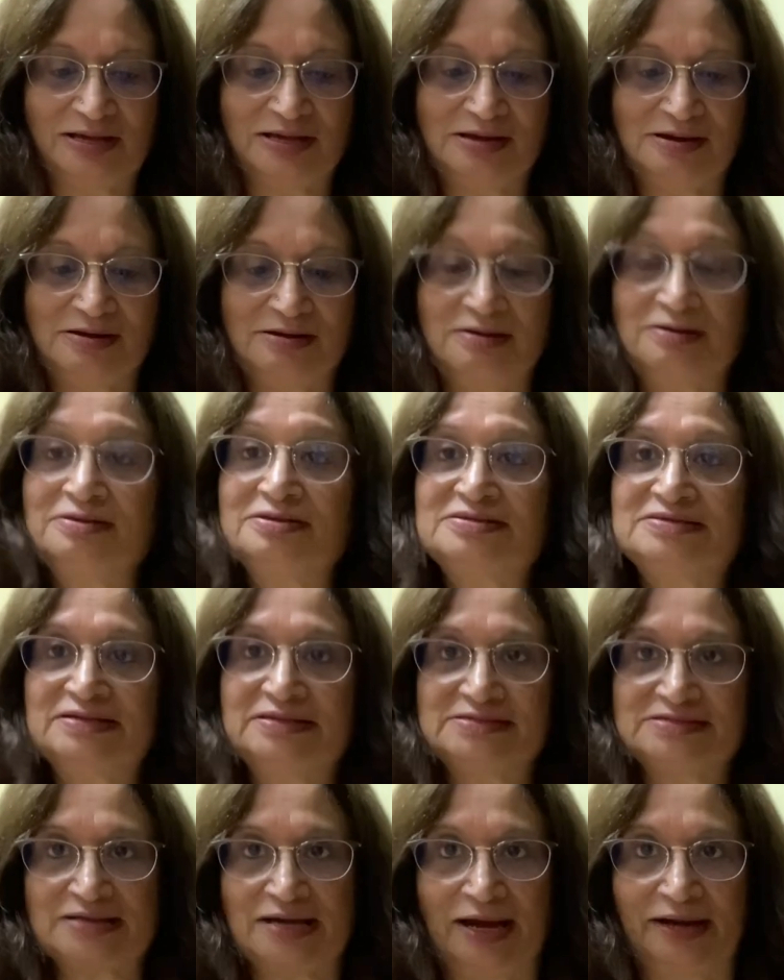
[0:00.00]

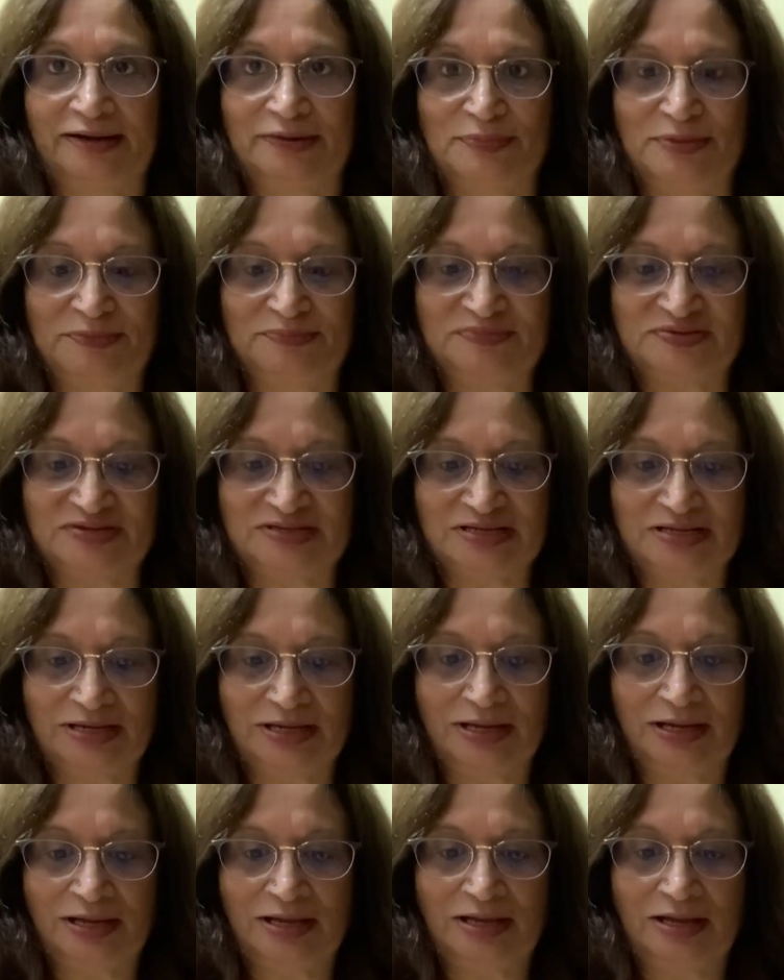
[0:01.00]
6 cardamoms,
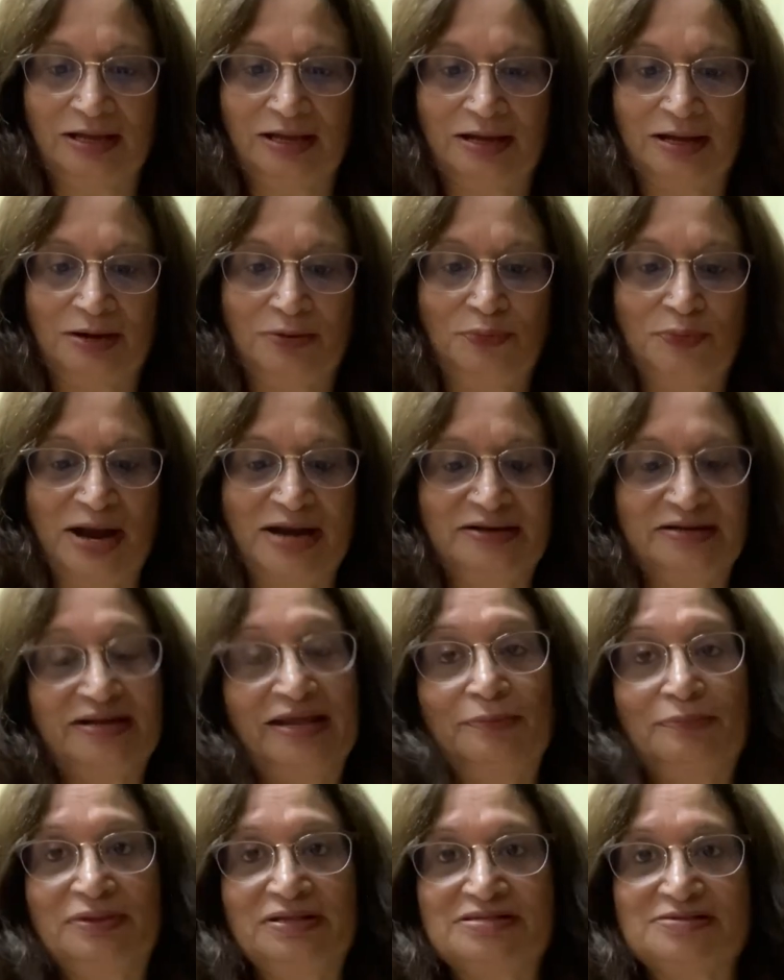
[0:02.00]
1
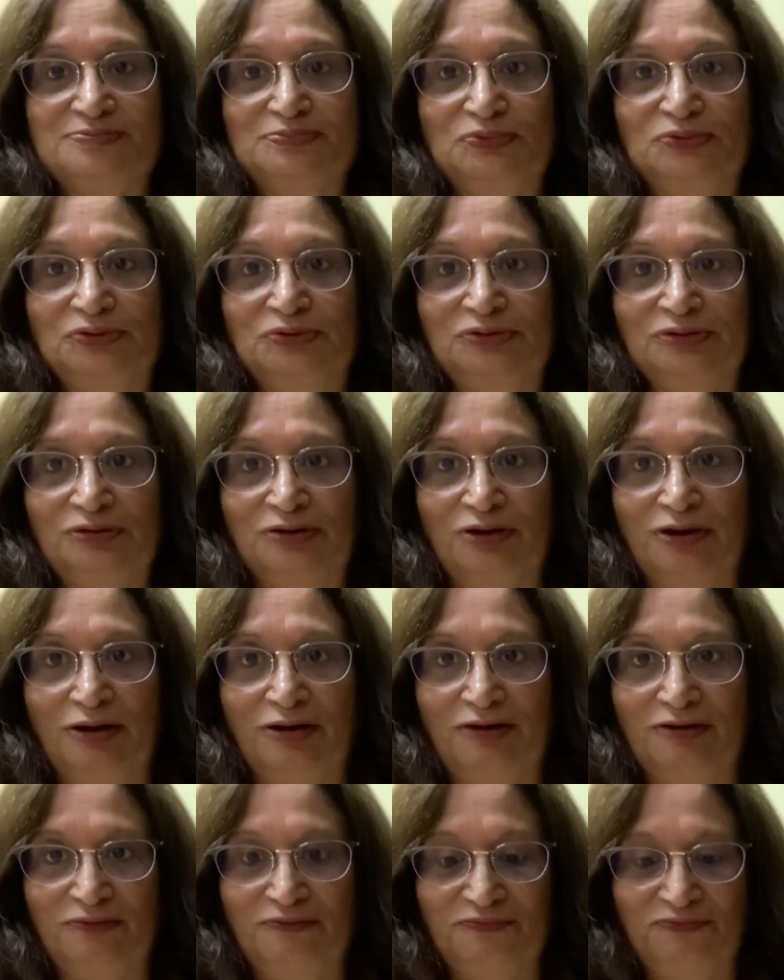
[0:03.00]
tablespoon
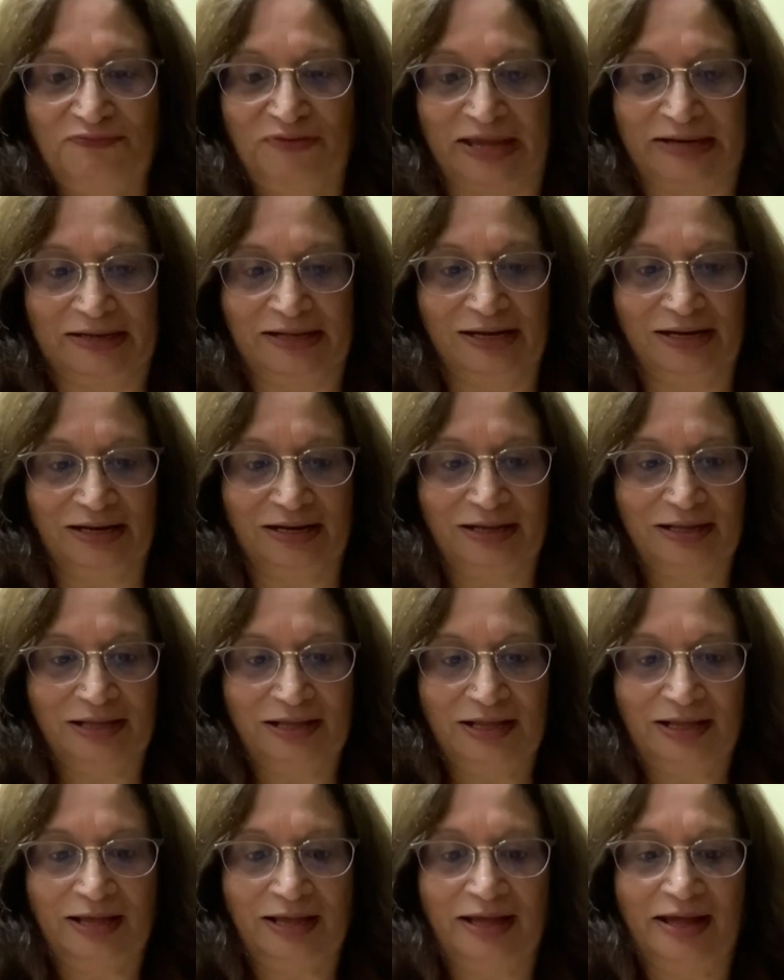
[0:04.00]
of fennel,
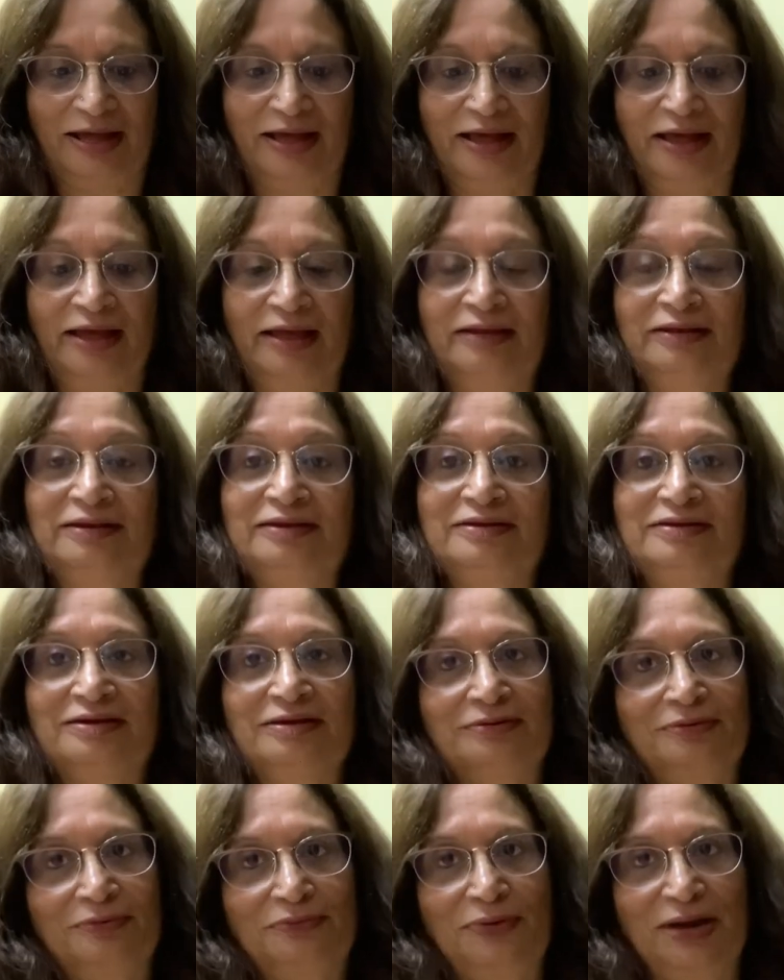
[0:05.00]
and
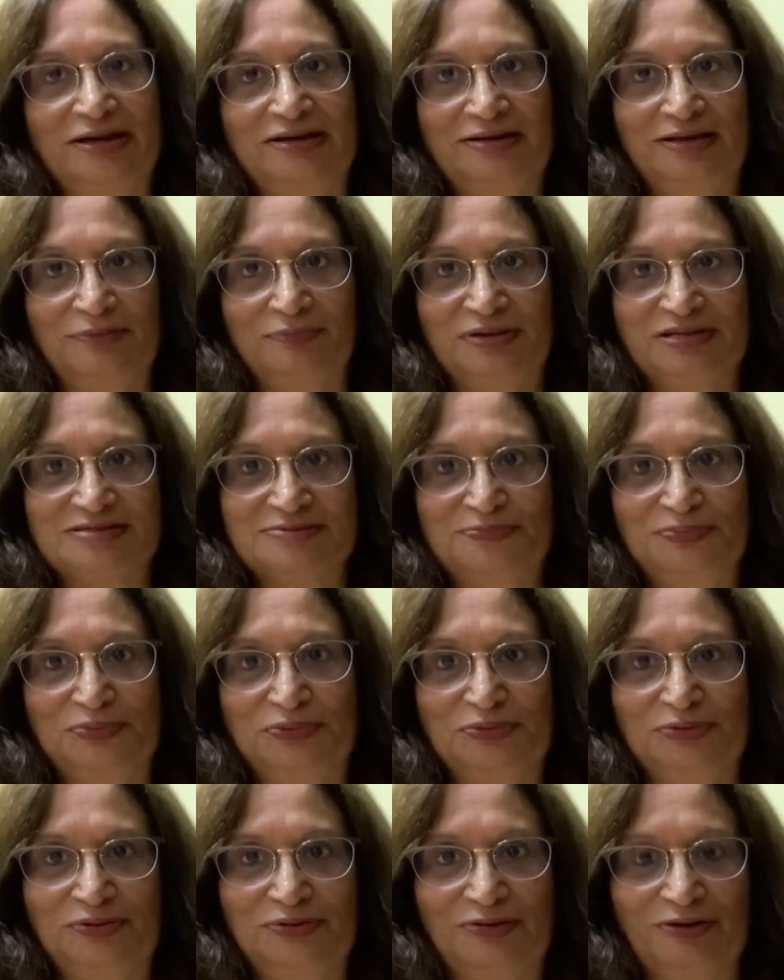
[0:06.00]
1
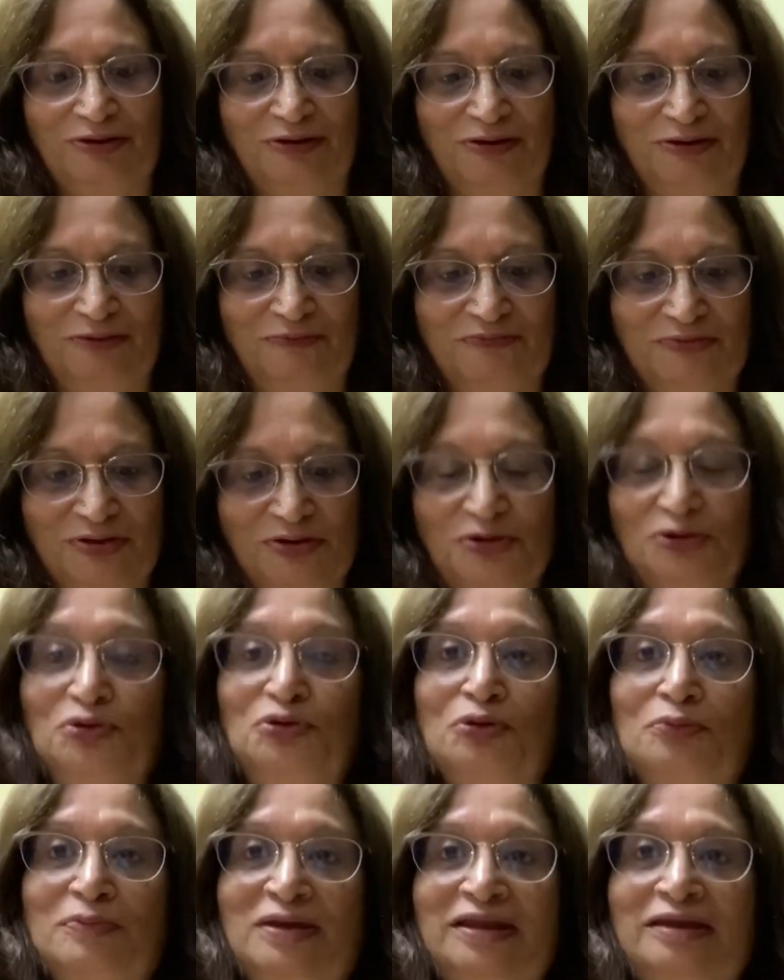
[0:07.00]
tablespoon of
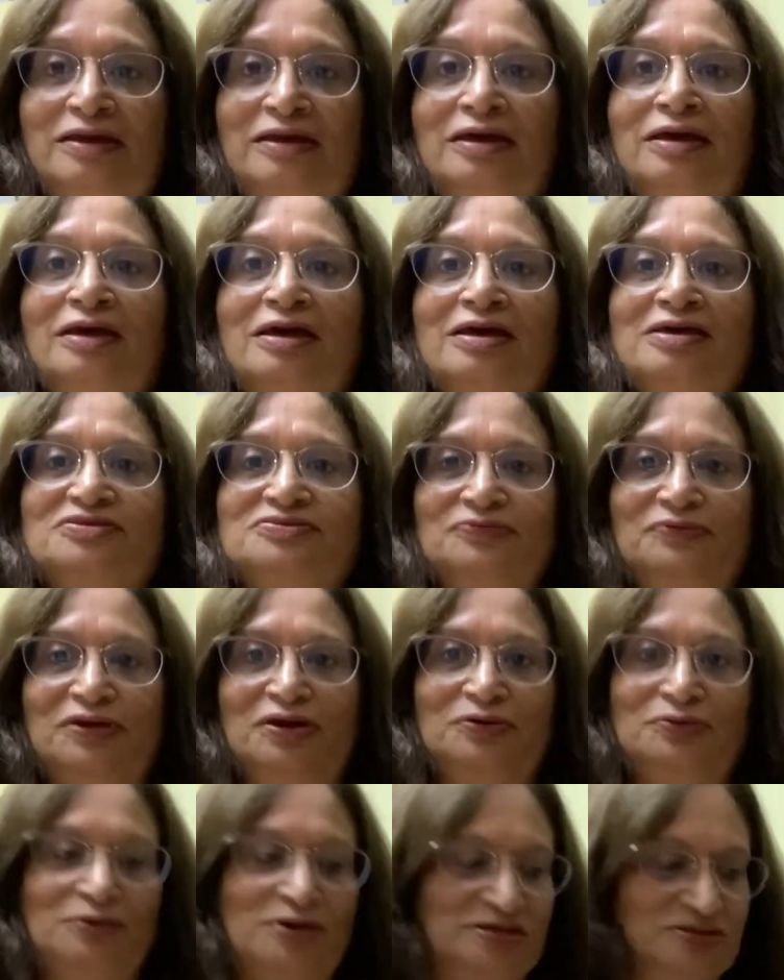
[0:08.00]
cumin. So we are
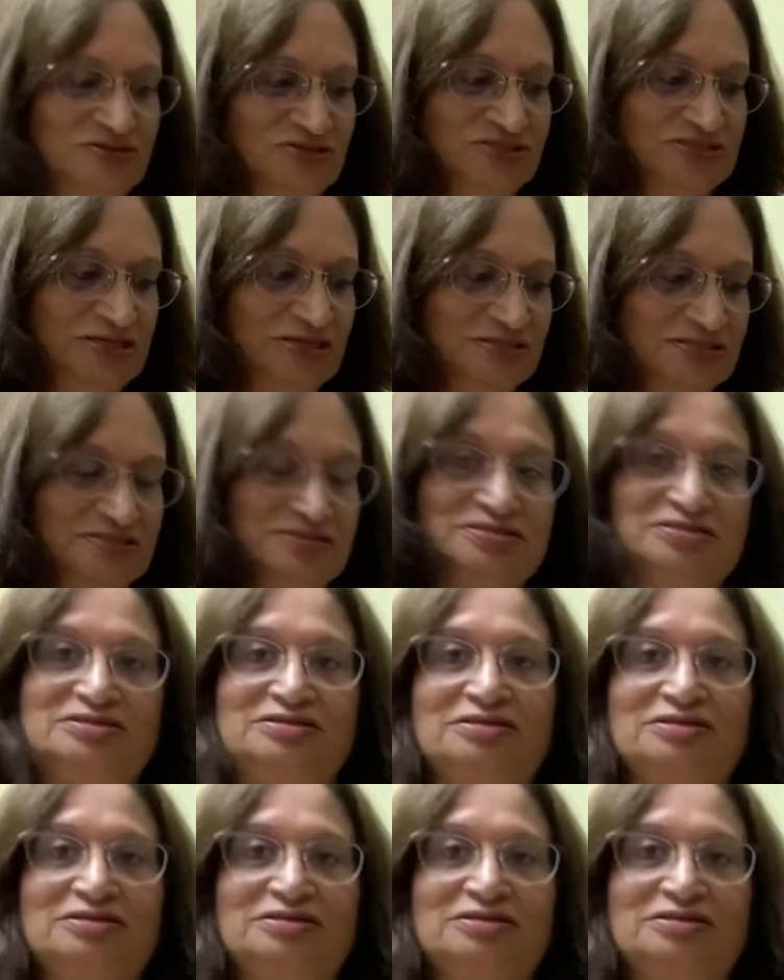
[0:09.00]
going to just